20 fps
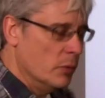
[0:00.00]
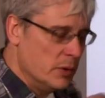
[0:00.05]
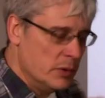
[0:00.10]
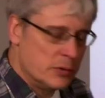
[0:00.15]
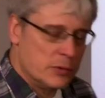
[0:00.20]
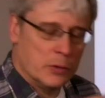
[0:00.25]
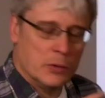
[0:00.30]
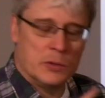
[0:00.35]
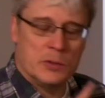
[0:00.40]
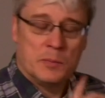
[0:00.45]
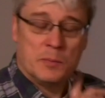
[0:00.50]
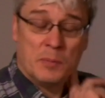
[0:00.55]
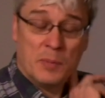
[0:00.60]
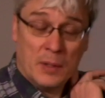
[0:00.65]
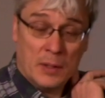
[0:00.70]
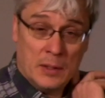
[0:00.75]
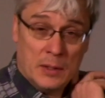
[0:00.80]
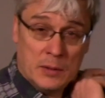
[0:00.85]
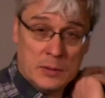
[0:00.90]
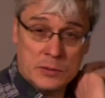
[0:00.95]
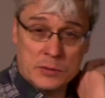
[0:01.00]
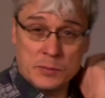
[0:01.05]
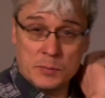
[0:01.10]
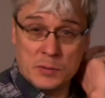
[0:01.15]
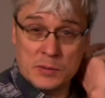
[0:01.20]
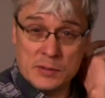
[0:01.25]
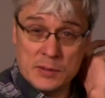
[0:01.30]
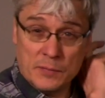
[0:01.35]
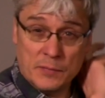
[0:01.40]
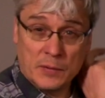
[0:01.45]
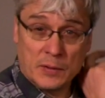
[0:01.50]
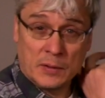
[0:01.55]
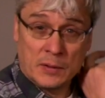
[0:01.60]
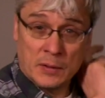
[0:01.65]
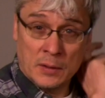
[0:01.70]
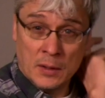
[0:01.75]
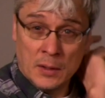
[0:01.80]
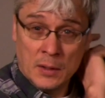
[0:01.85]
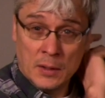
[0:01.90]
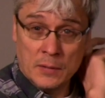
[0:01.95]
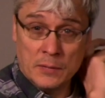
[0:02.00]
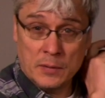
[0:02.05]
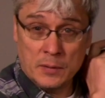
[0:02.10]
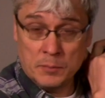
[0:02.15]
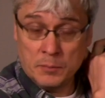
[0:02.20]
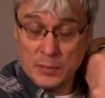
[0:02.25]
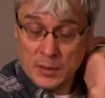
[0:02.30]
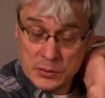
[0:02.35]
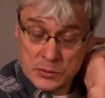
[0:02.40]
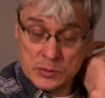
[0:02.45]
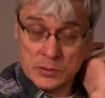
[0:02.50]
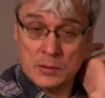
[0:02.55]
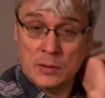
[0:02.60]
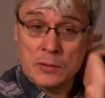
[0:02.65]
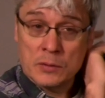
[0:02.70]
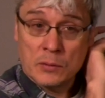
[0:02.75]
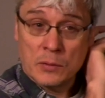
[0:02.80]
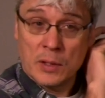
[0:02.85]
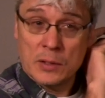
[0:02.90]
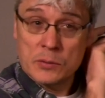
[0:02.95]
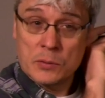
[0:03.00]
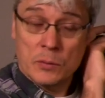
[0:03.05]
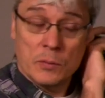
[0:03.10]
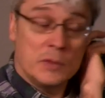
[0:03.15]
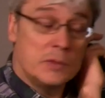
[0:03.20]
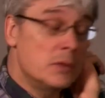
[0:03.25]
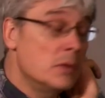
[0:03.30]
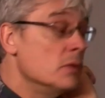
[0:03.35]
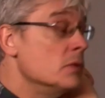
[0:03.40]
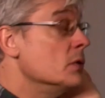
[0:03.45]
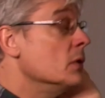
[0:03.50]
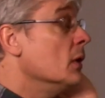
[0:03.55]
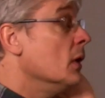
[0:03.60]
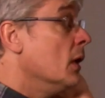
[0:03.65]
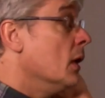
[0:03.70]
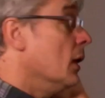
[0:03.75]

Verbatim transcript: research page specific that mention undergraduate research.